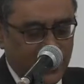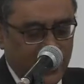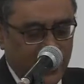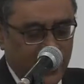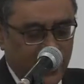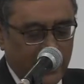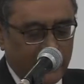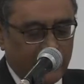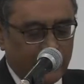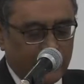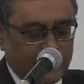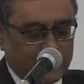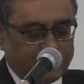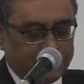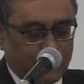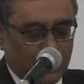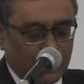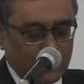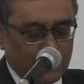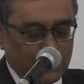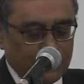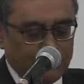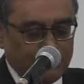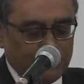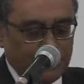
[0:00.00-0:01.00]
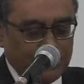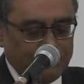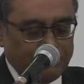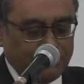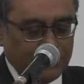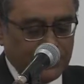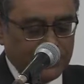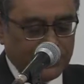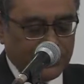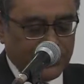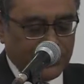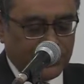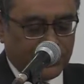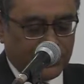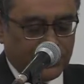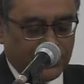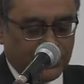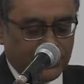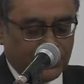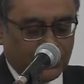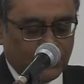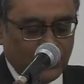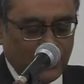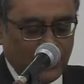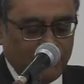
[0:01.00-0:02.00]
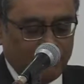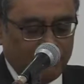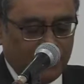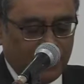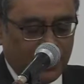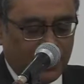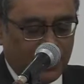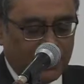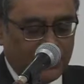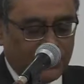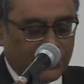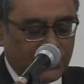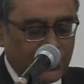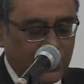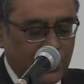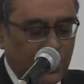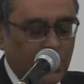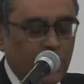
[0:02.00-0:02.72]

and responsible politicians will emerge,